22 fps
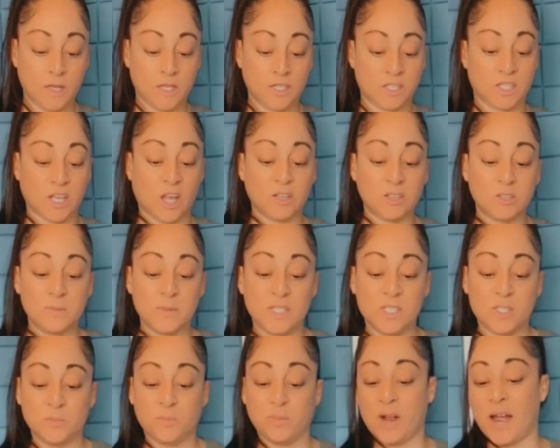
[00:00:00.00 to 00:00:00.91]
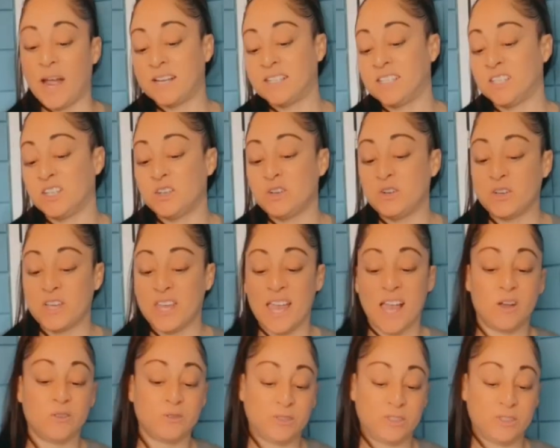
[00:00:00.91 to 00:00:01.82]
Solomon's practical
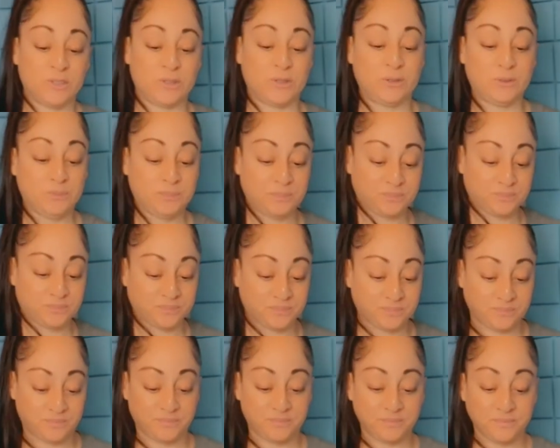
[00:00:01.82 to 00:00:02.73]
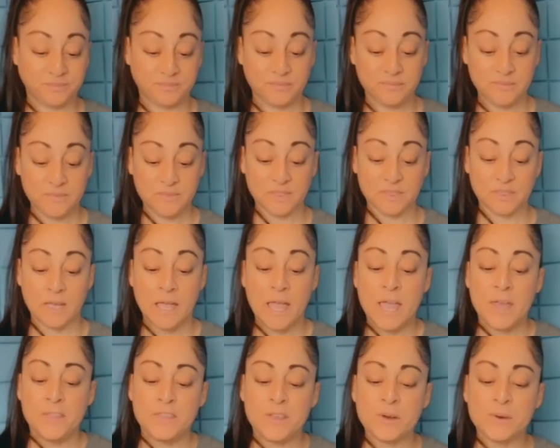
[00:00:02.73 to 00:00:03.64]
counsel.
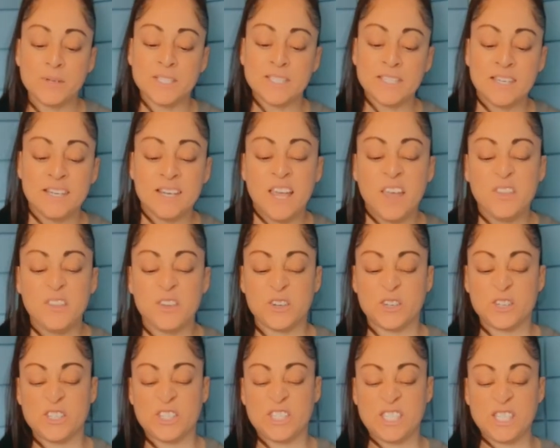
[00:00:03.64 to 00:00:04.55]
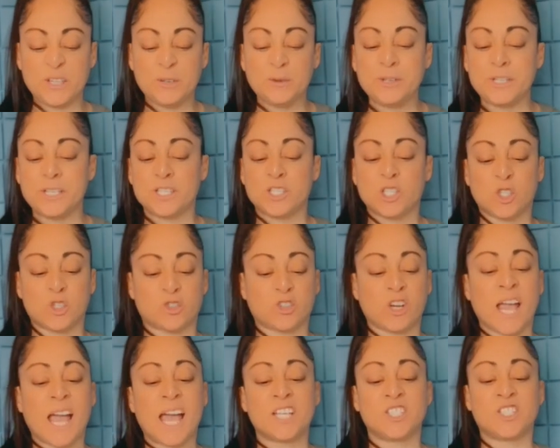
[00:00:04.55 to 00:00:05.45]
There is another serious
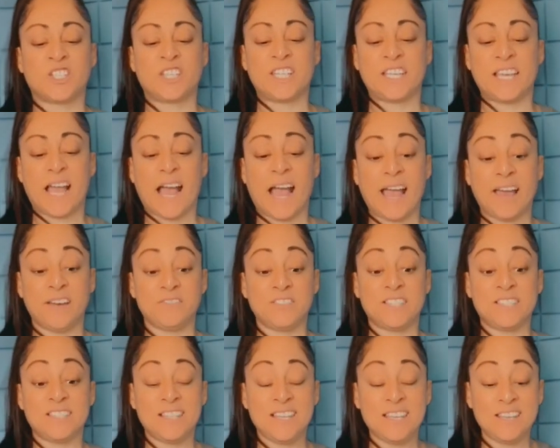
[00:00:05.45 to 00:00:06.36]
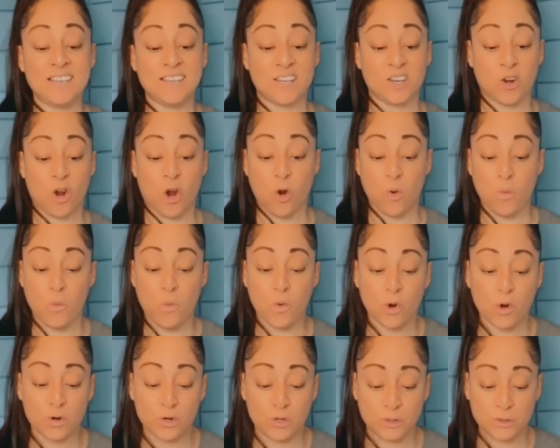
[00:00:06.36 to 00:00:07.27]
tragedy I have seen in our
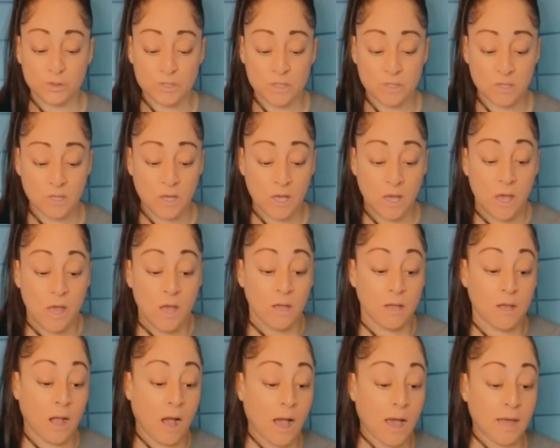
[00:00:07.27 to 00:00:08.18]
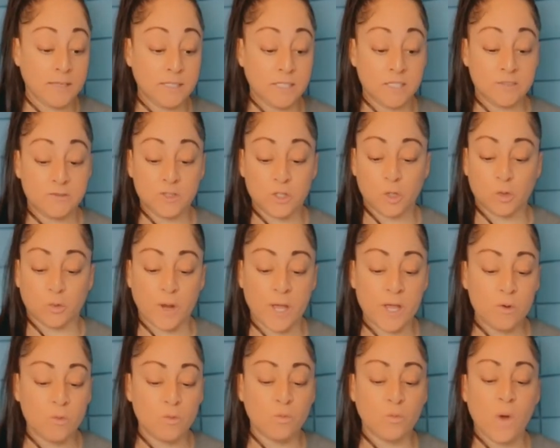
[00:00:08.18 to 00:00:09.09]
world. God gives
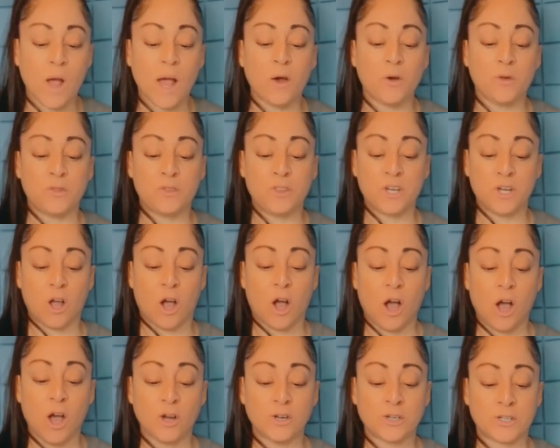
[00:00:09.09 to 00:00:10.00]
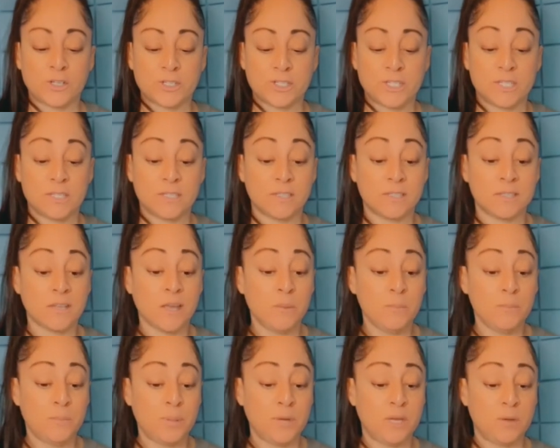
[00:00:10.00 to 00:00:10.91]
great wealth and honor to
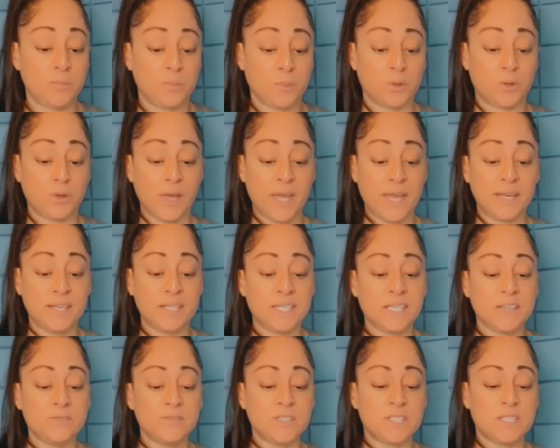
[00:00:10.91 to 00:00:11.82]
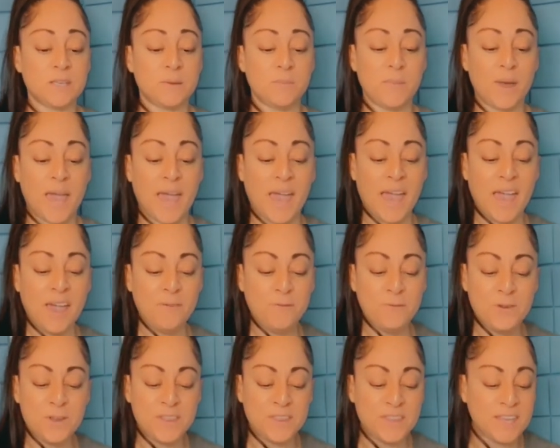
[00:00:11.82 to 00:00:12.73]
some people and gives them
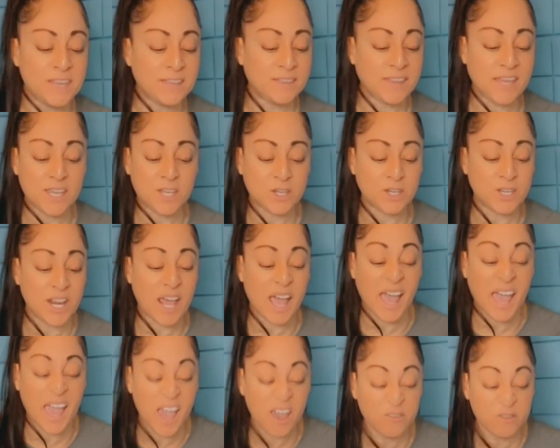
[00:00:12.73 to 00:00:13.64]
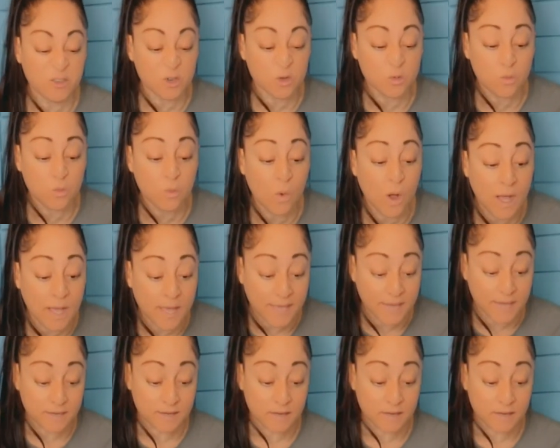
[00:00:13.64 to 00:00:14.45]
everything they could ever want,